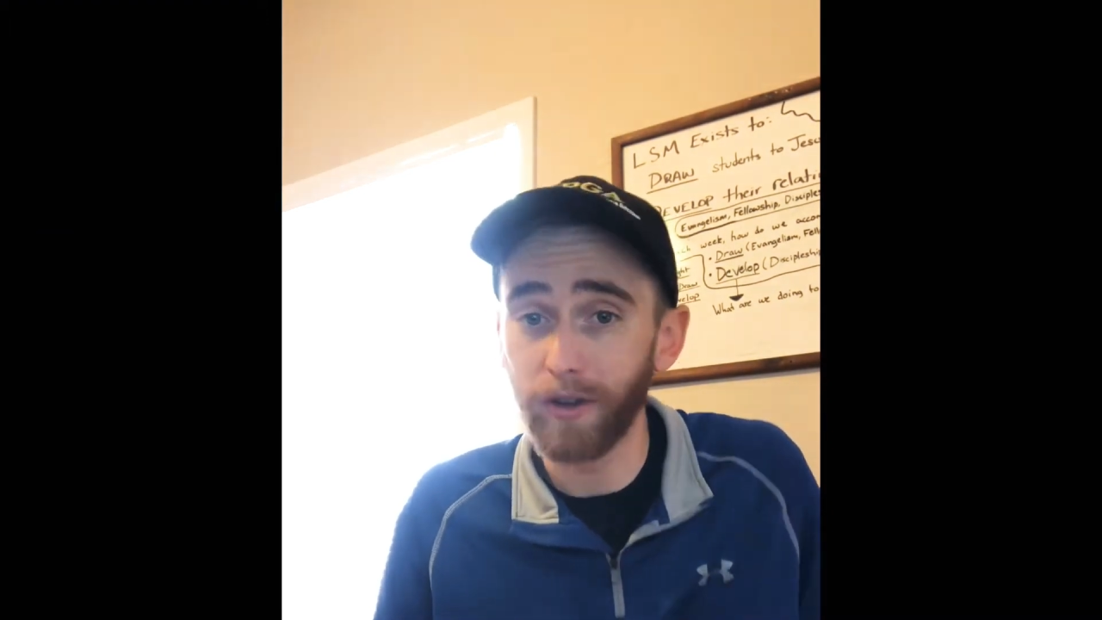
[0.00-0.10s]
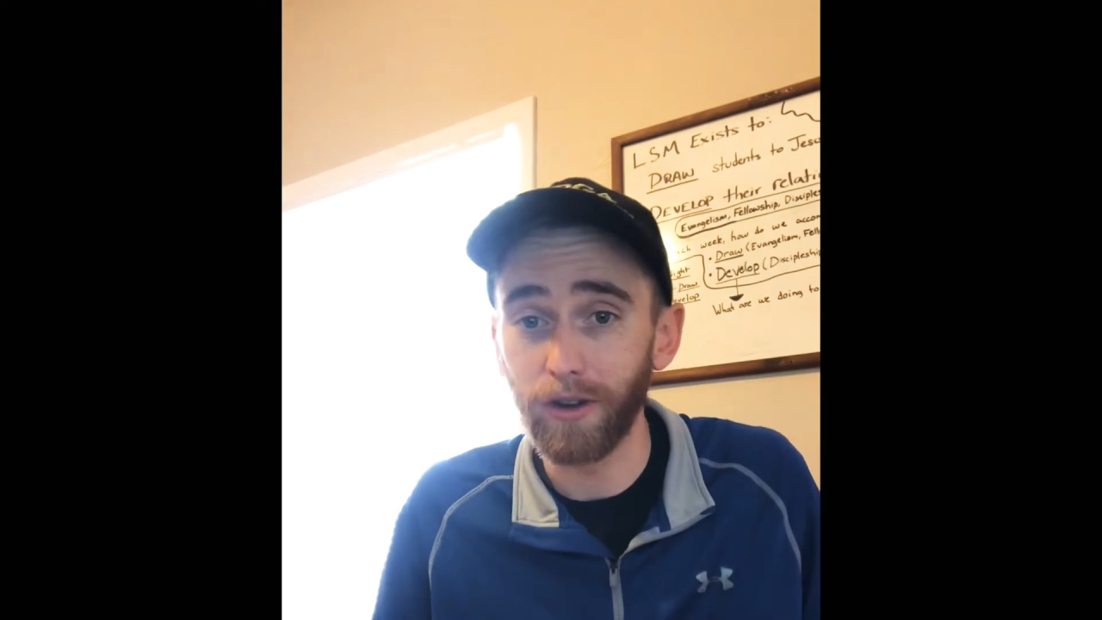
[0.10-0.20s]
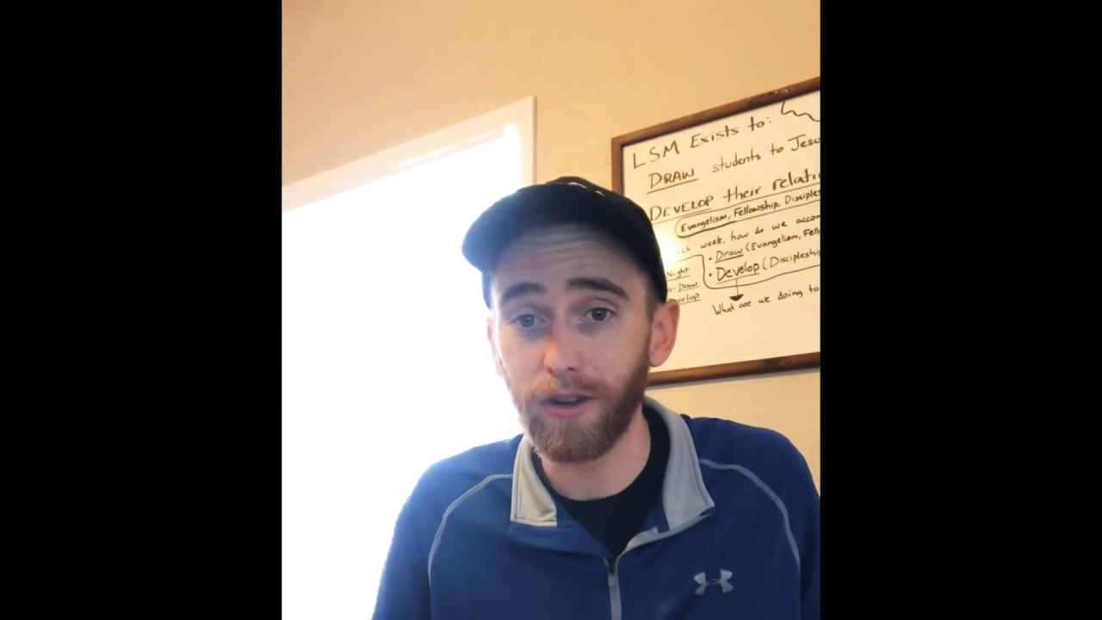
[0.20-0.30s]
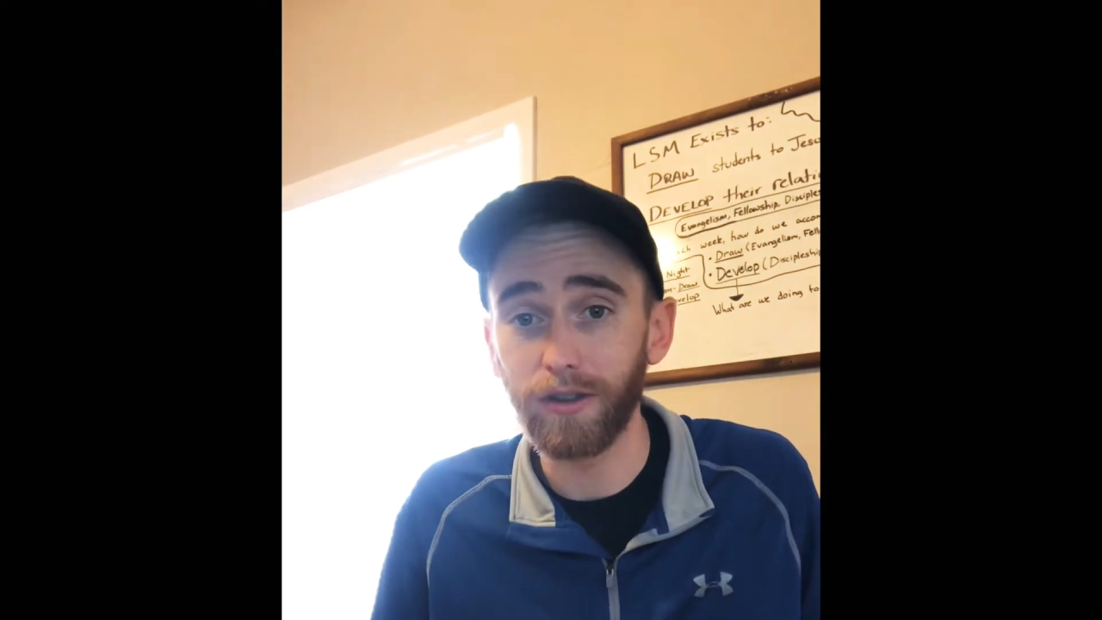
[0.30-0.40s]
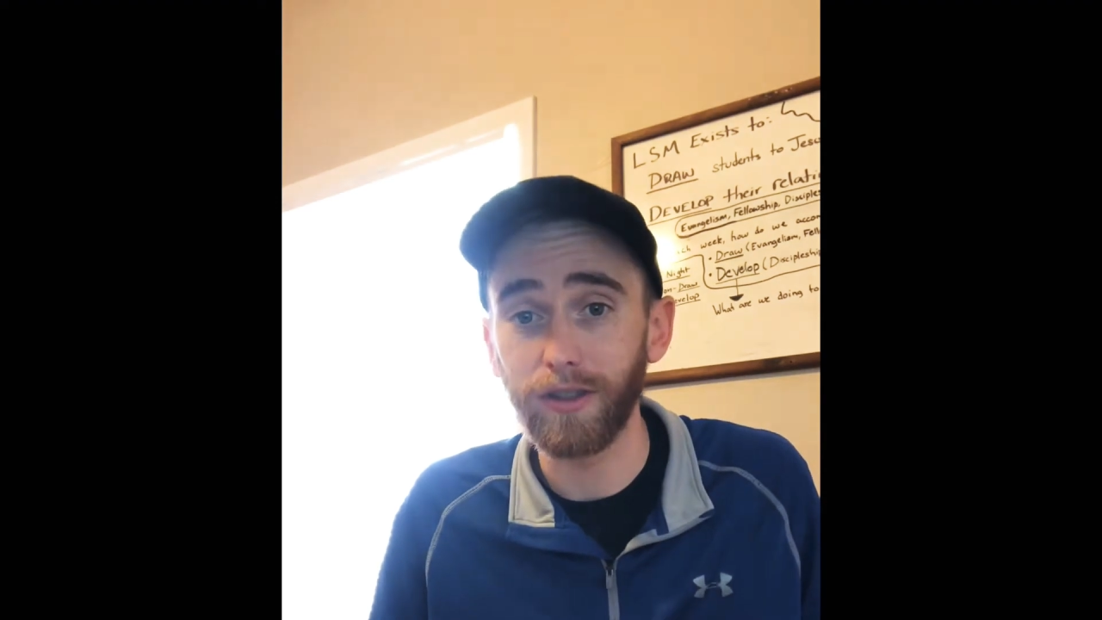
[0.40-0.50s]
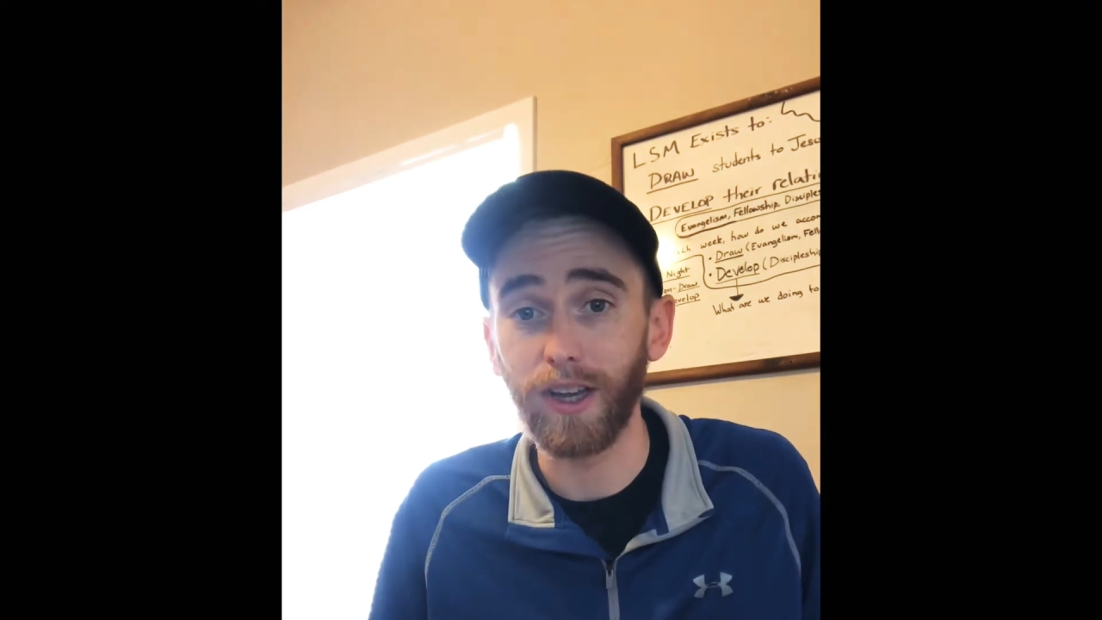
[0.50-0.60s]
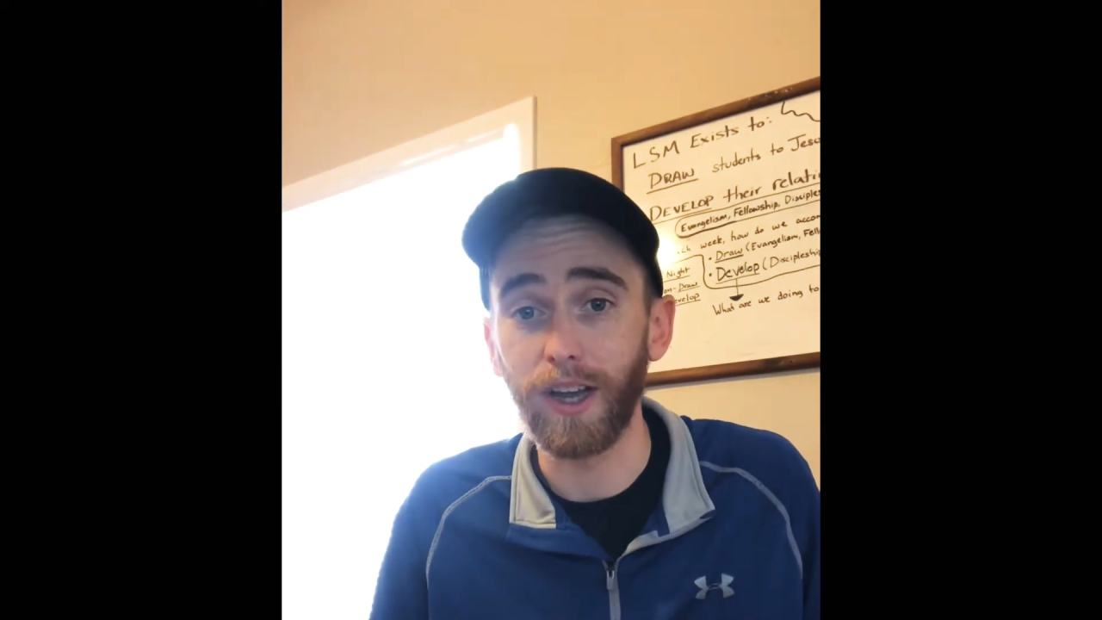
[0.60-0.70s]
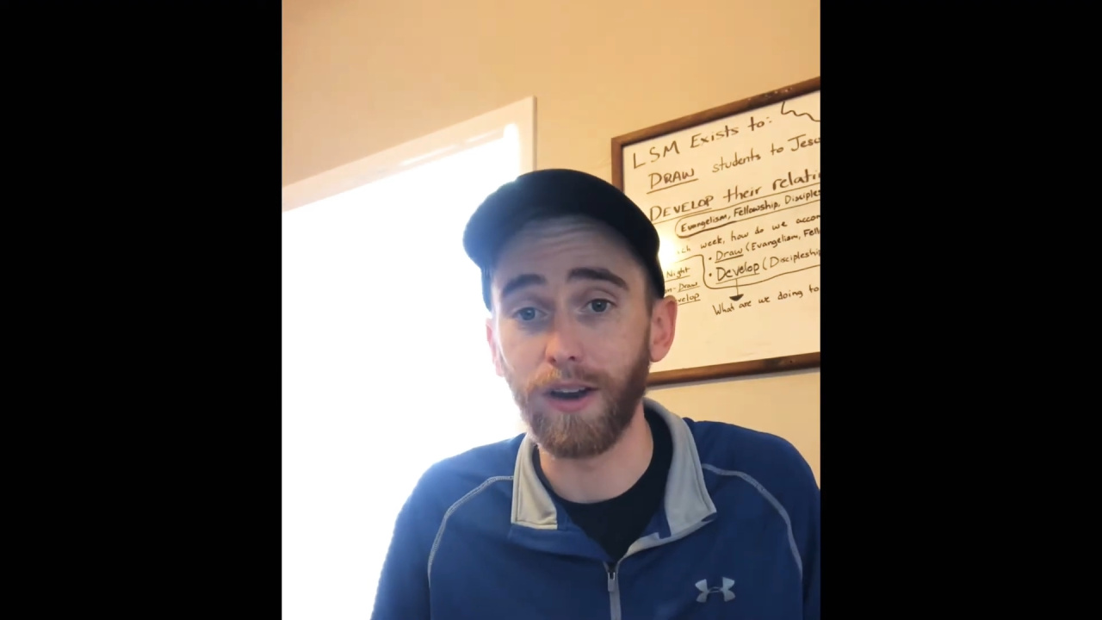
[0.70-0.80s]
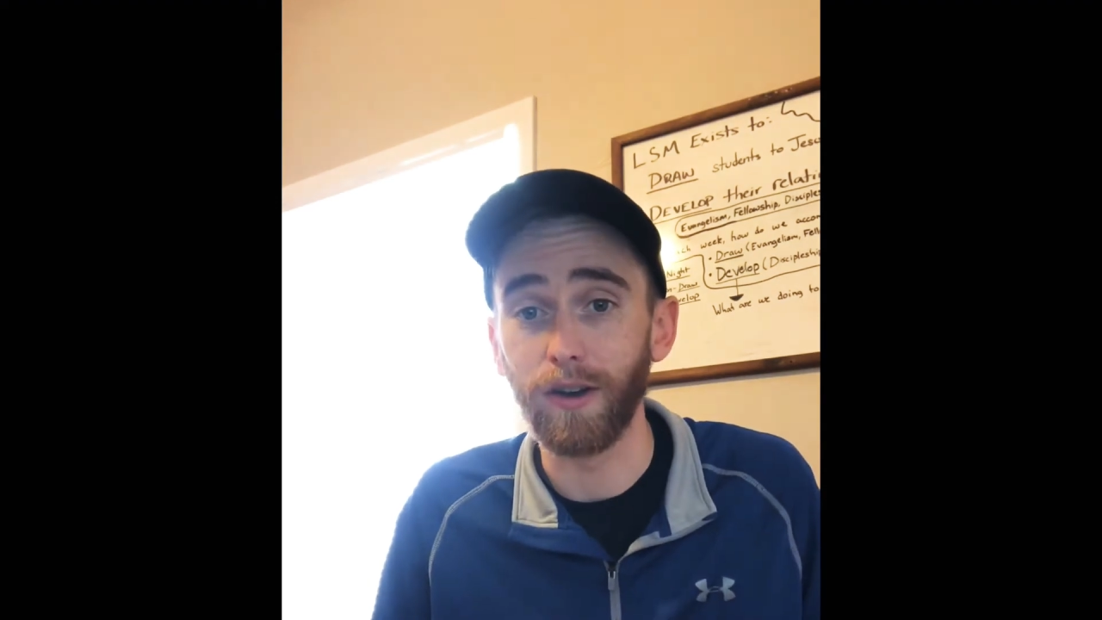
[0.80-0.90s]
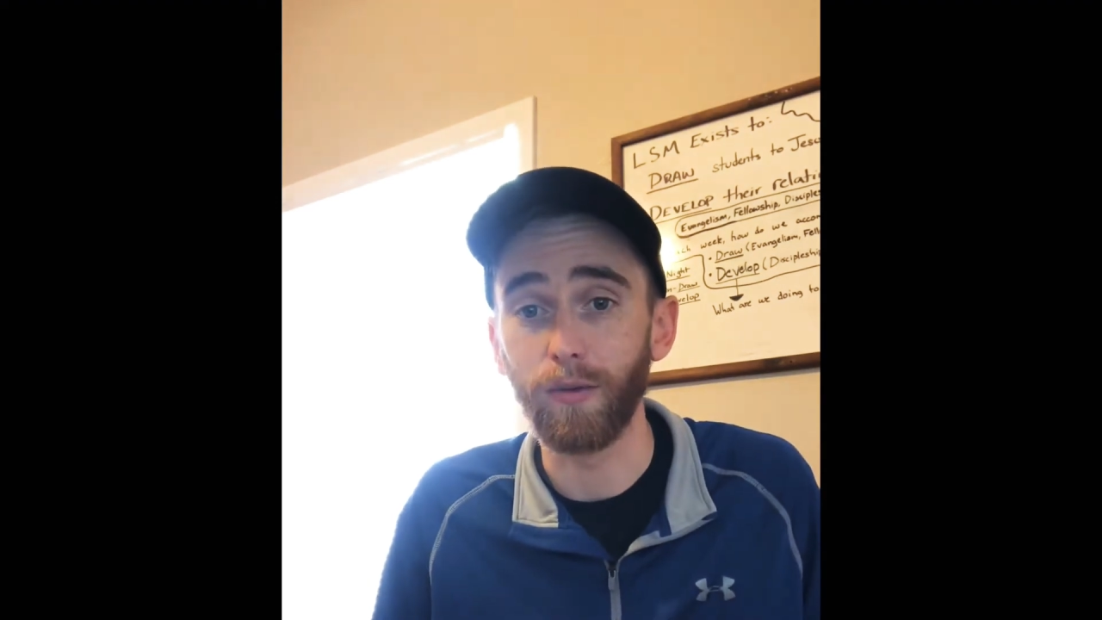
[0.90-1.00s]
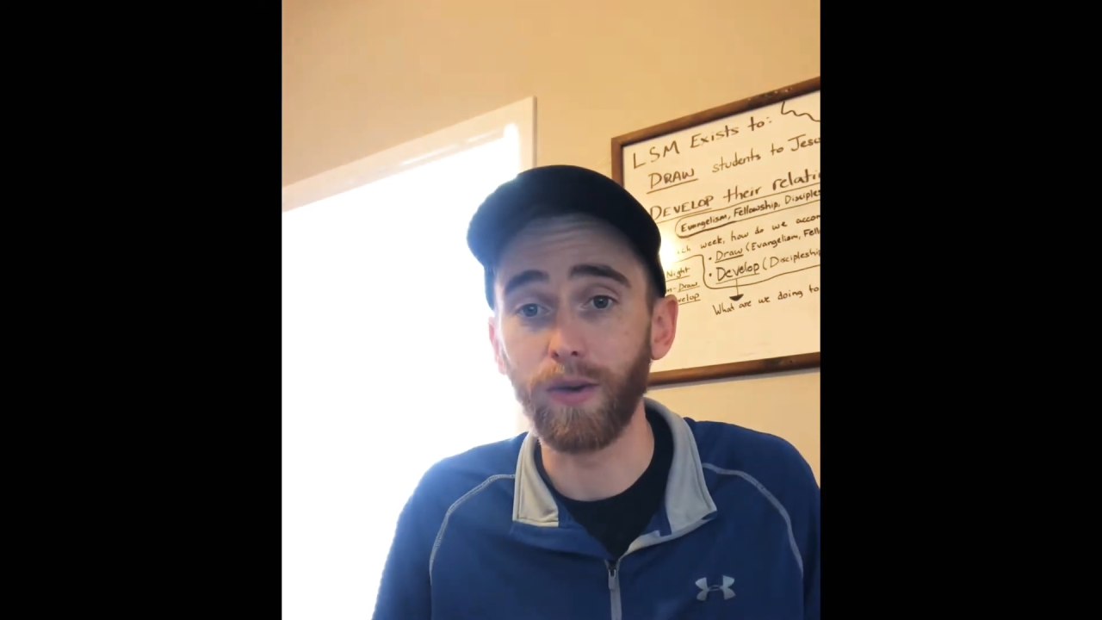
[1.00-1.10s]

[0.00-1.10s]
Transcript: adults and